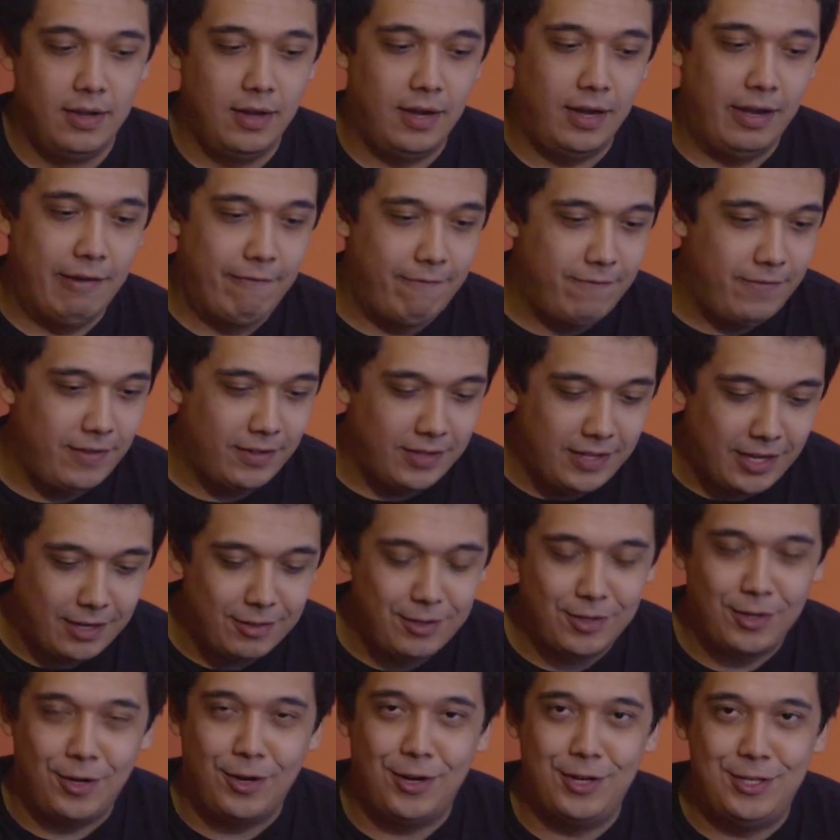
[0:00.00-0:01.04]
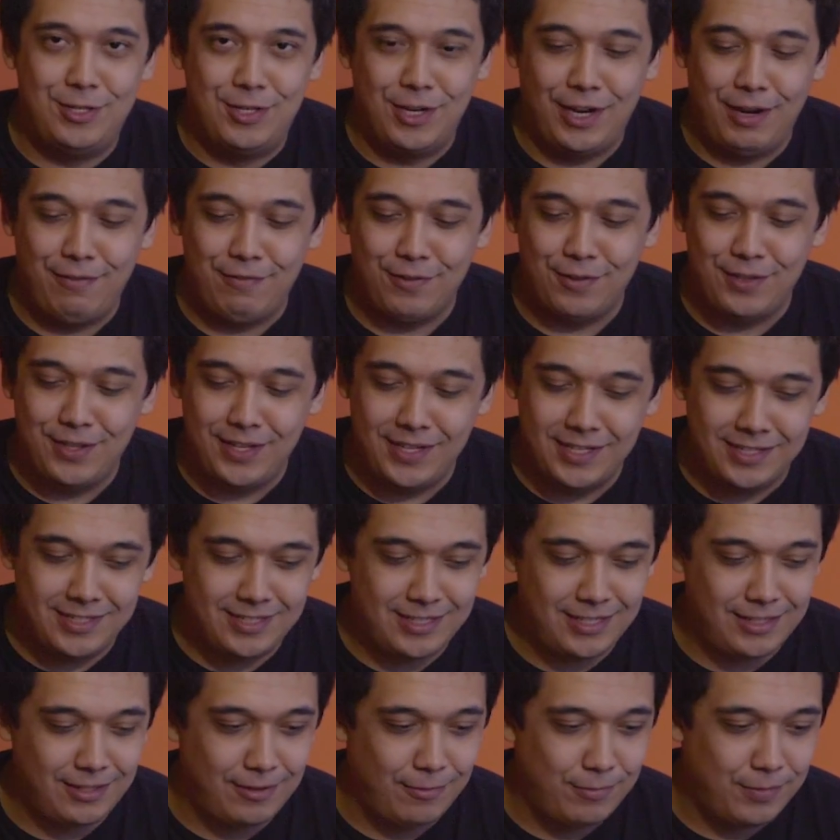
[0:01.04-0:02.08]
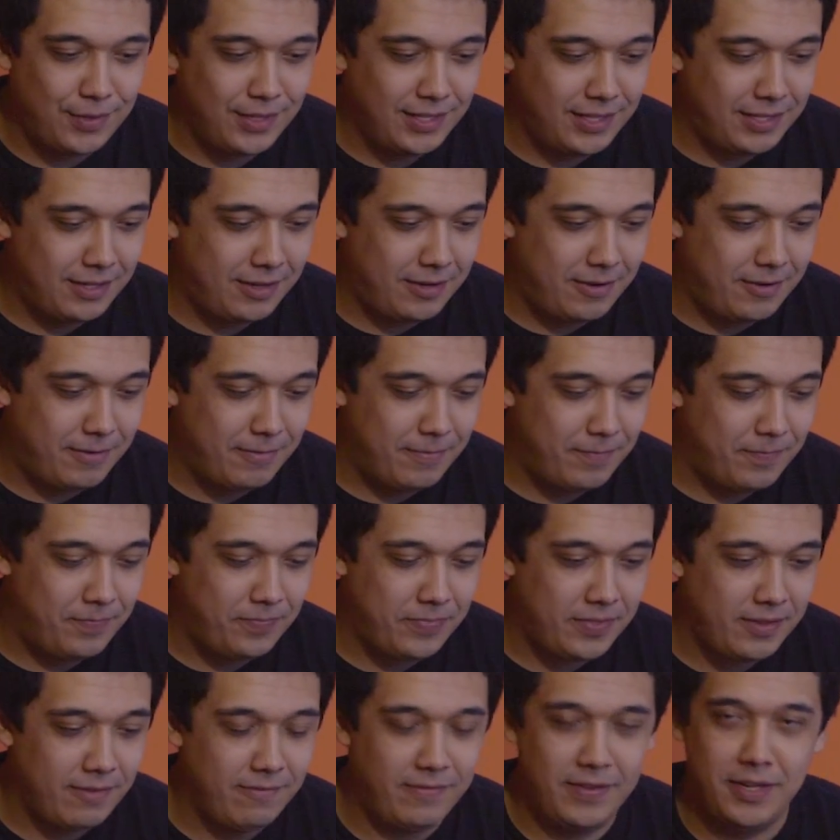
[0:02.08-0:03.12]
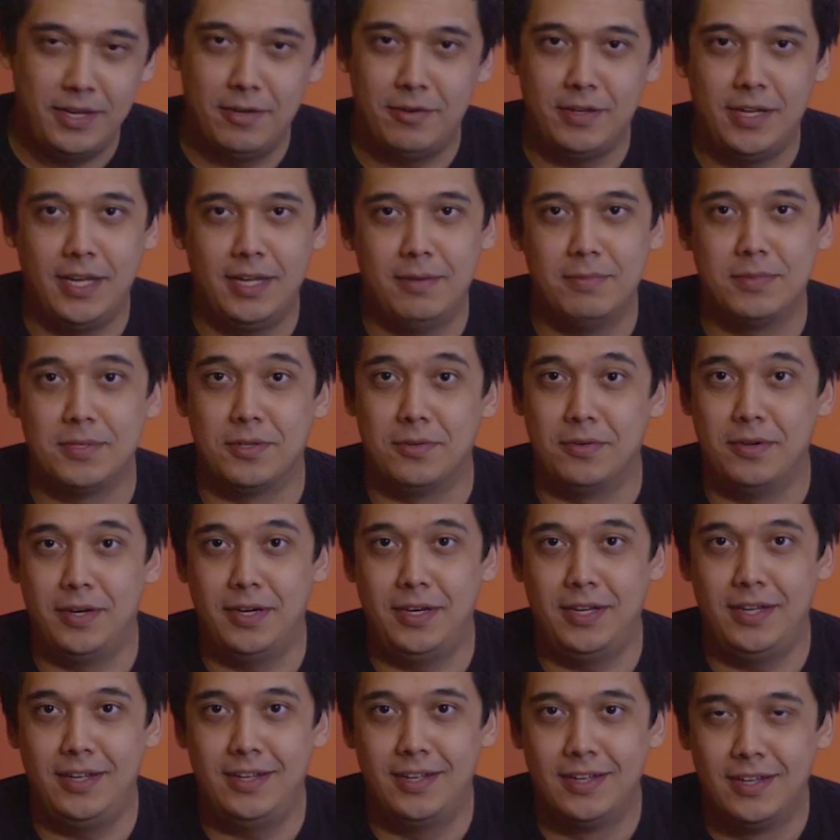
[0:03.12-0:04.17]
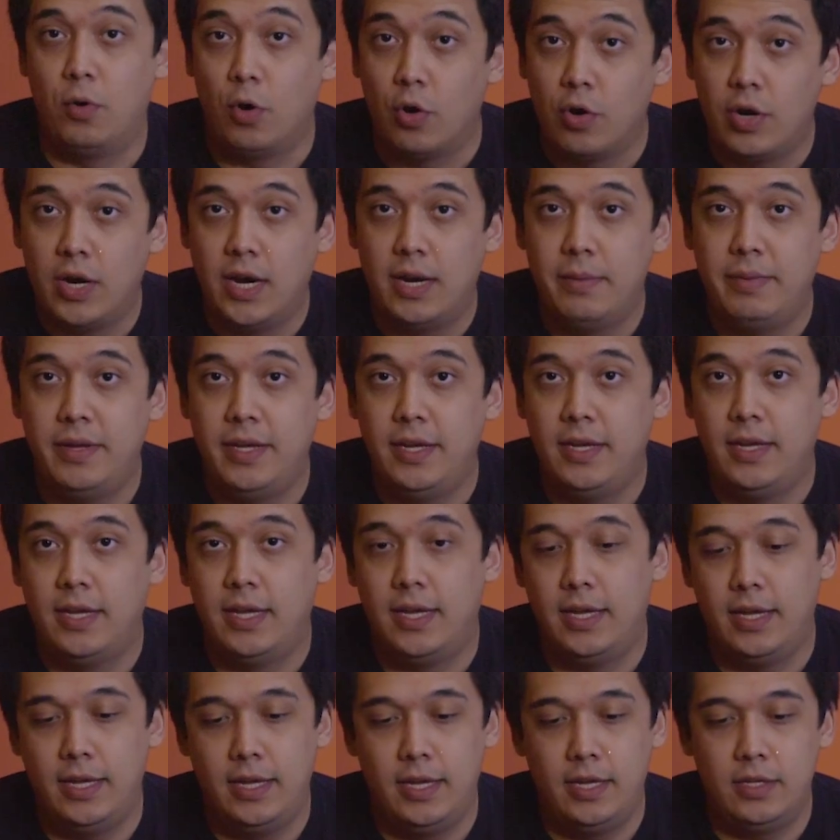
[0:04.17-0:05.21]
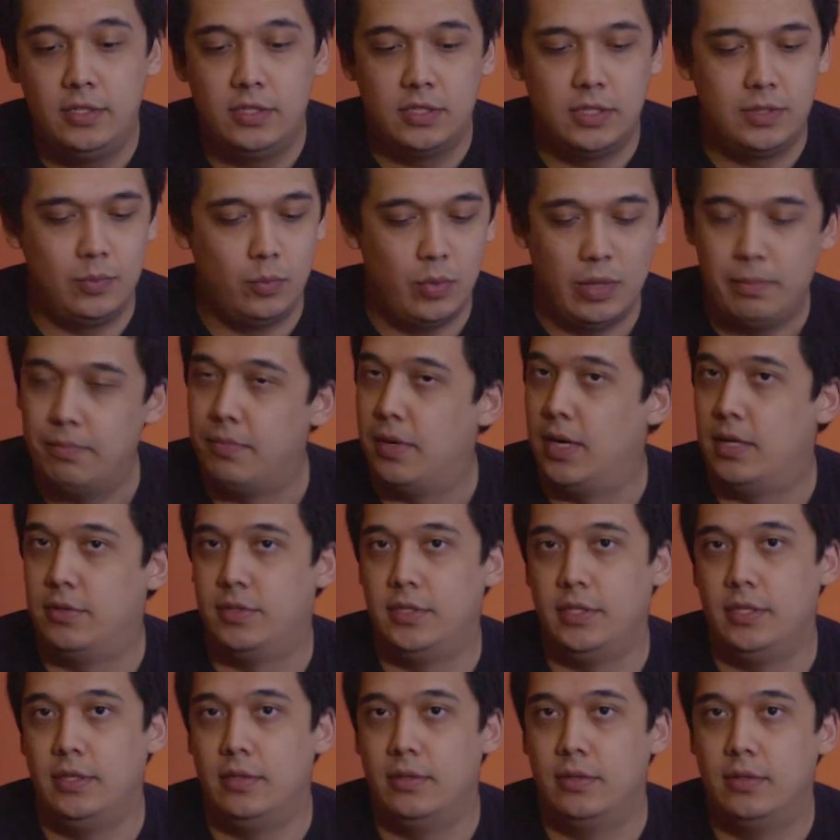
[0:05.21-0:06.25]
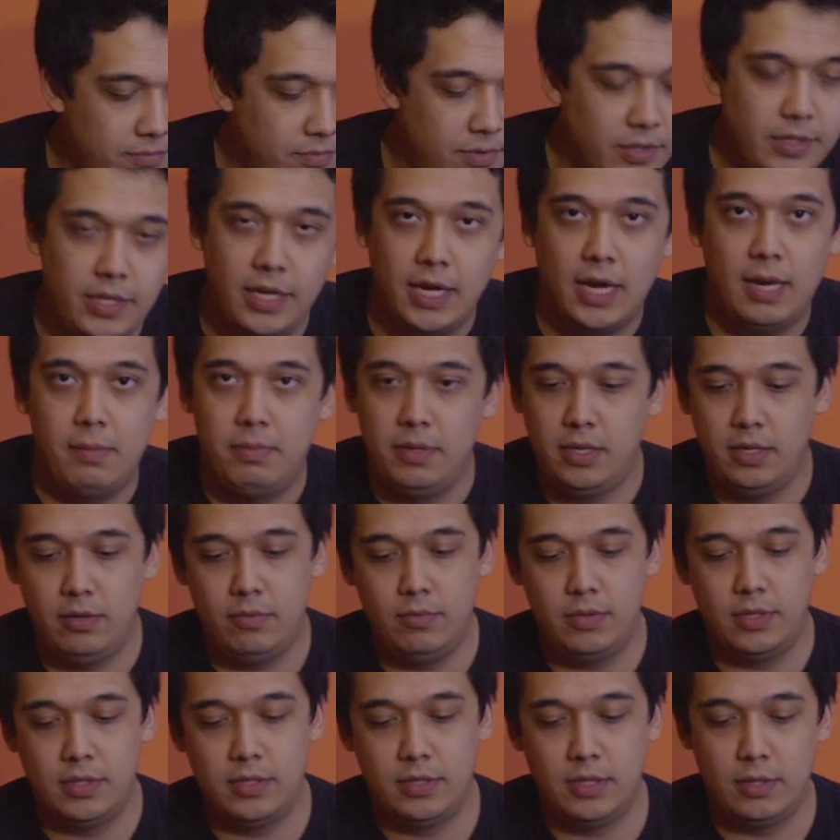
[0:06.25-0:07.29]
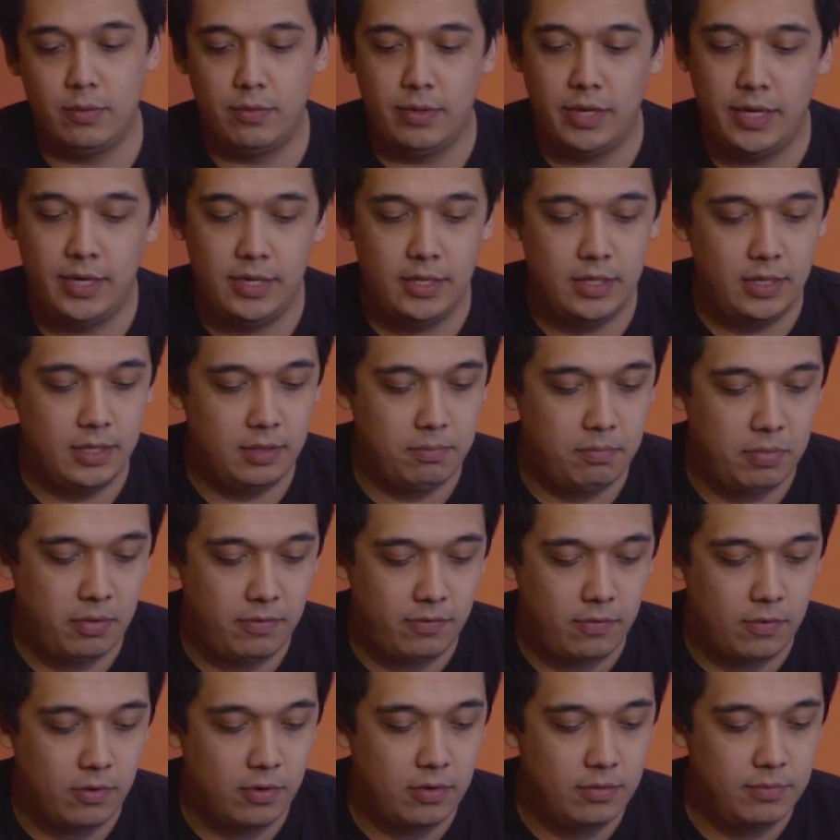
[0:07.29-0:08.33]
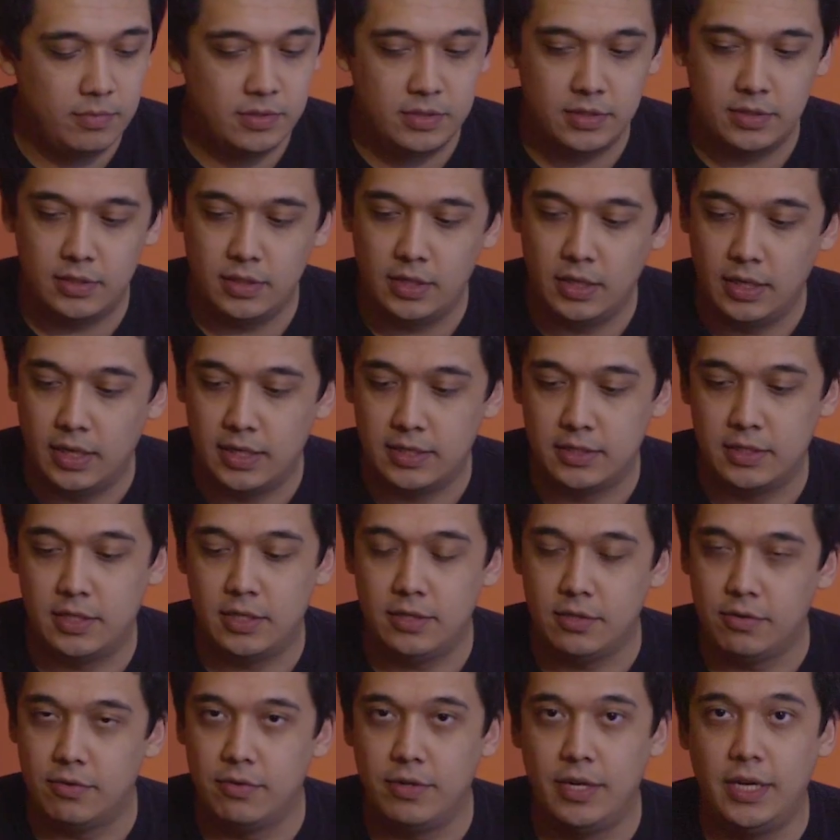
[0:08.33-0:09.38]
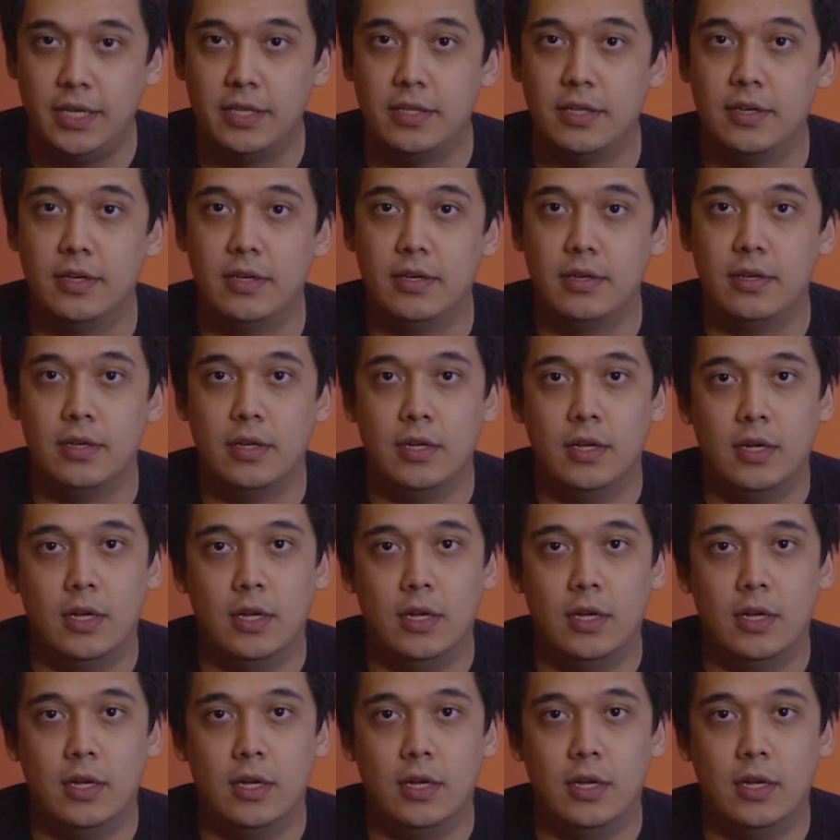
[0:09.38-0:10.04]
I filled out the hard drive on this with um, video games already. Programming and just web browsing. I'm really happy with the way it performs. It has done great in